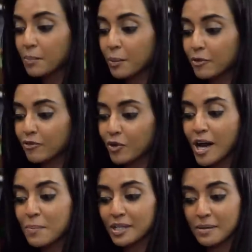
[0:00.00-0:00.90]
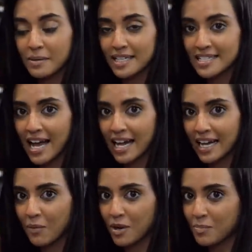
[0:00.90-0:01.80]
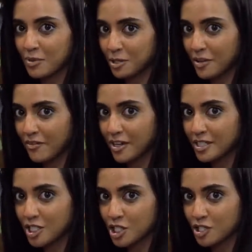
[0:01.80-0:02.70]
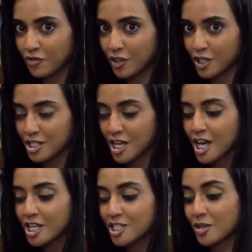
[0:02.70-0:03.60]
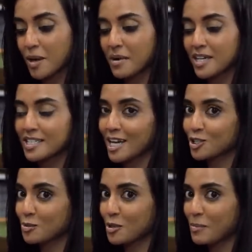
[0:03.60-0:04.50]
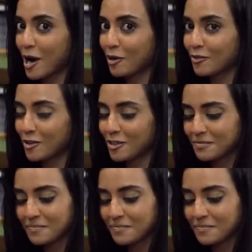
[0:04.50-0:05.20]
But before I play my attack, I want to build my foundations first so that my attacks are more powerful.